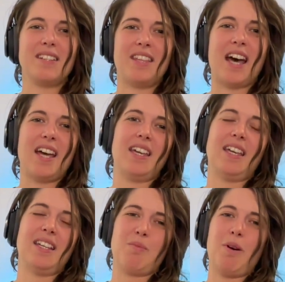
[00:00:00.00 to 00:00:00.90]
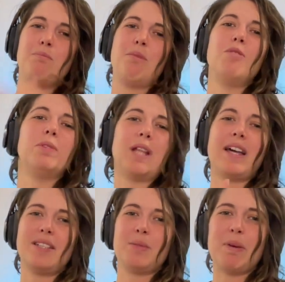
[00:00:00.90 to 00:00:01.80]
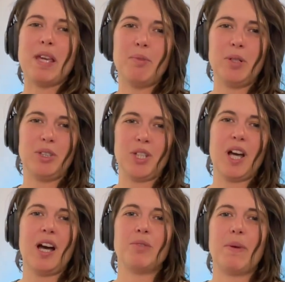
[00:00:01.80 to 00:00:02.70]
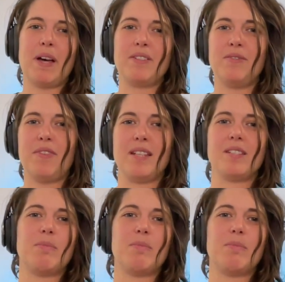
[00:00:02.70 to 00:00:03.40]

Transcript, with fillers: that is what mobilizes people to come to our defense